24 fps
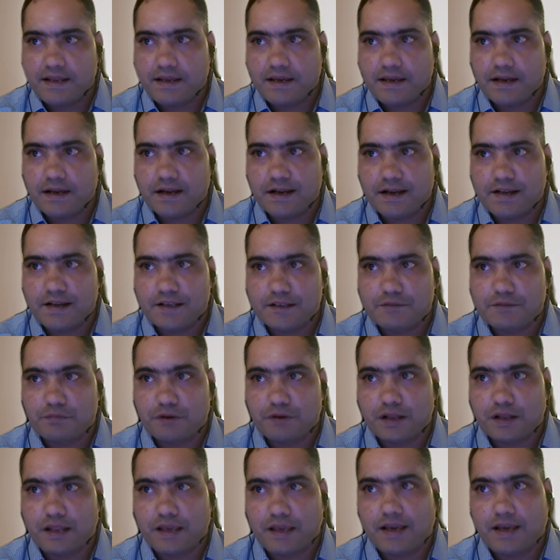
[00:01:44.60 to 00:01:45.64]
day is
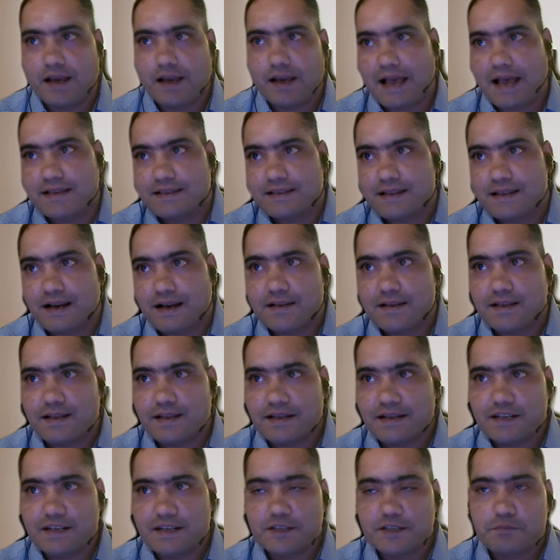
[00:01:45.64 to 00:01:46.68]
like as an art
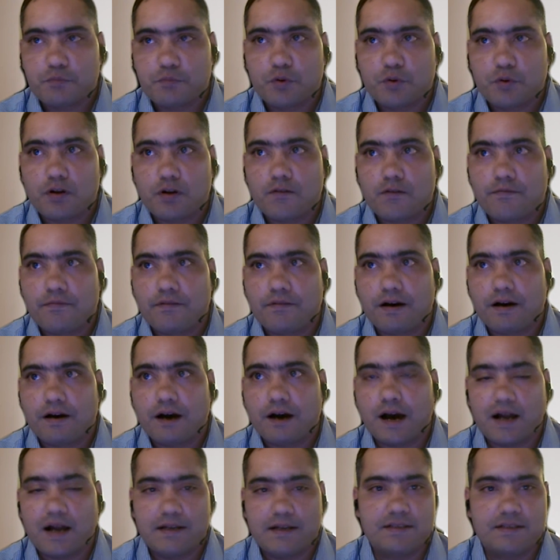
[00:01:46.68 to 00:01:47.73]
director is more of
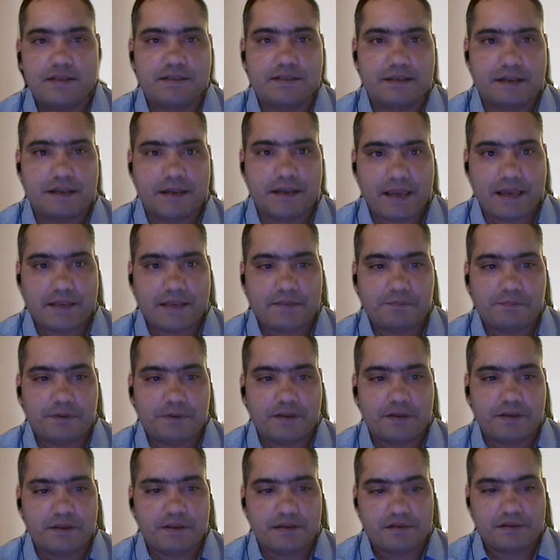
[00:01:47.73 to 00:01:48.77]
artistic
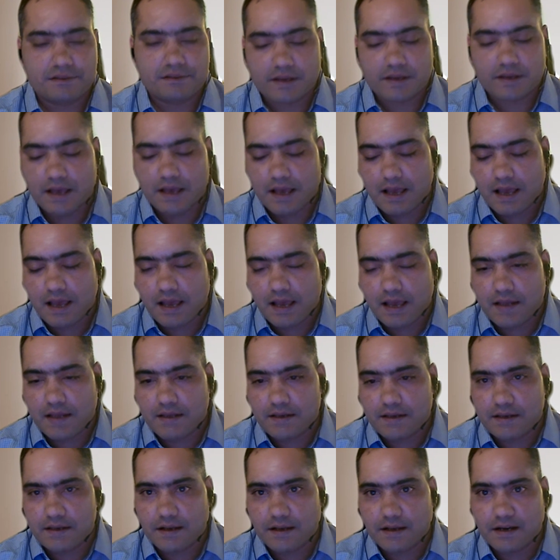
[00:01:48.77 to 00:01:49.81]
experience,
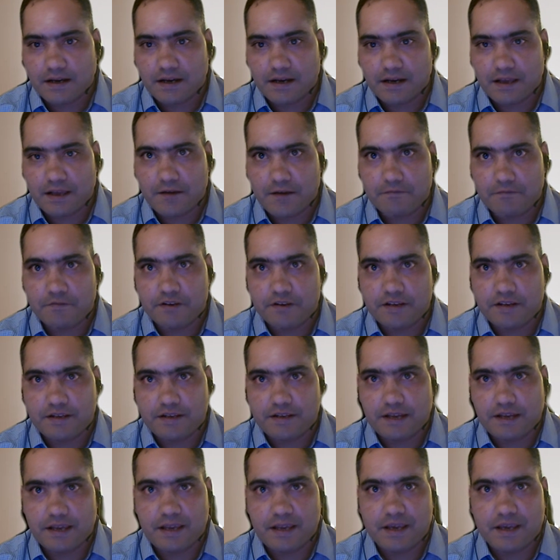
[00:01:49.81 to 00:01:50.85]
and
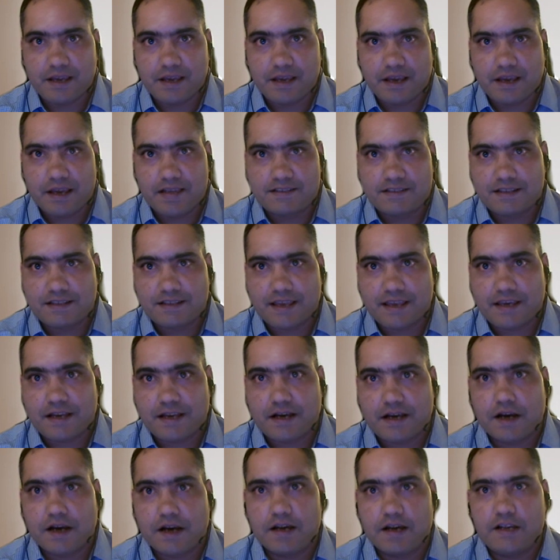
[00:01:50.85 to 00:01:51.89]
every day it's
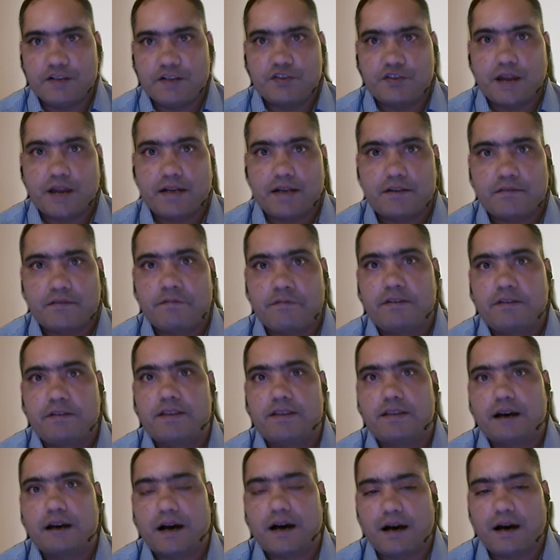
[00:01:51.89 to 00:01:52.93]
like interacting
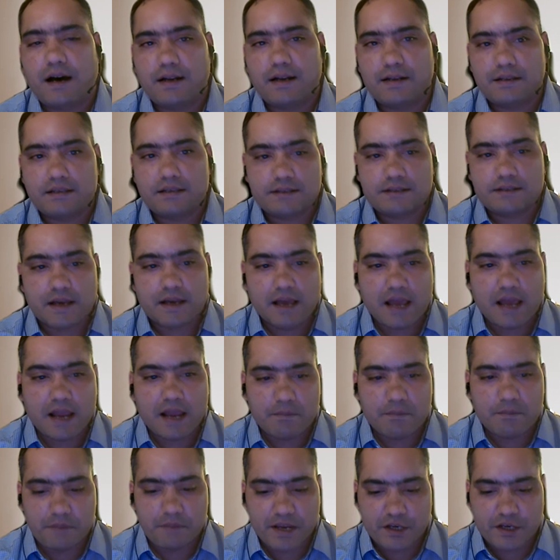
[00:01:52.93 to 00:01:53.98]
with the artist
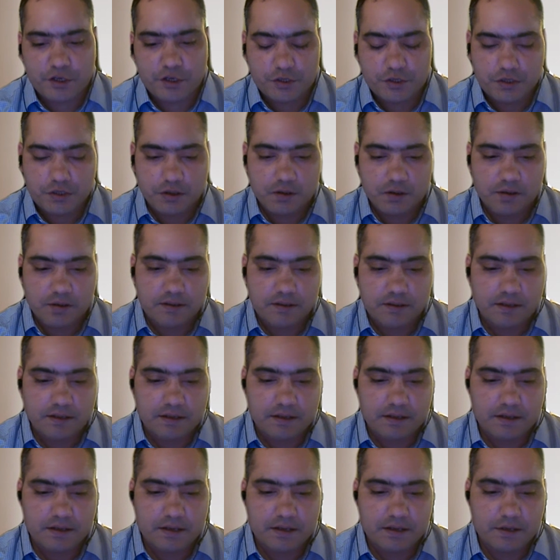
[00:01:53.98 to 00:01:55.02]
and make sure
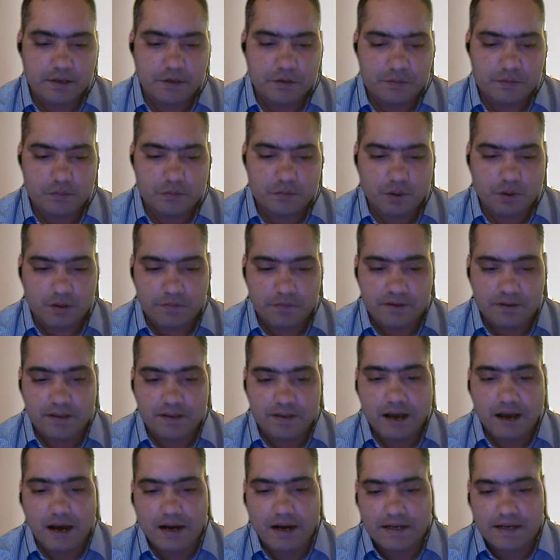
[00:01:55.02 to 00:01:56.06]
that whatever
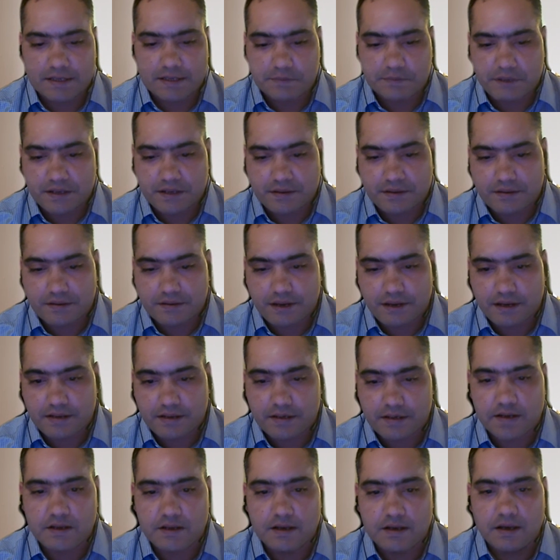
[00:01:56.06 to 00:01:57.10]
the art has been
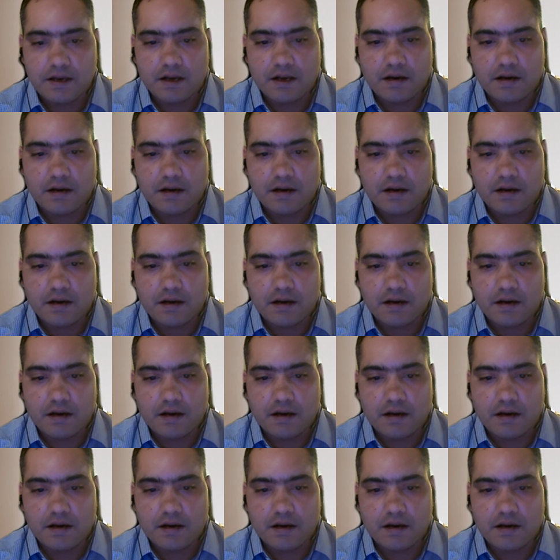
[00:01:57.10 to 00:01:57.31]
created,